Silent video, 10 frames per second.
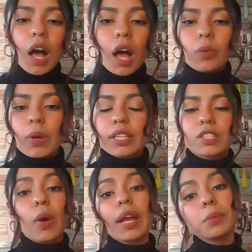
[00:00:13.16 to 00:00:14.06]

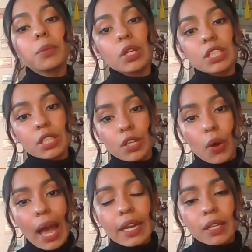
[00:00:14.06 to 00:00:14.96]
Alright, so I am going to
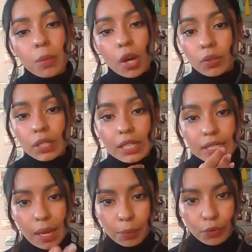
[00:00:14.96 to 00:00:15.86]
go ahead and model an
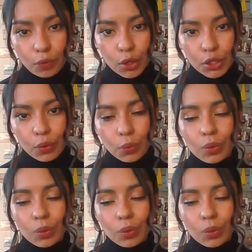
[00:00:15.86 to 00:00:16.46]
example for you.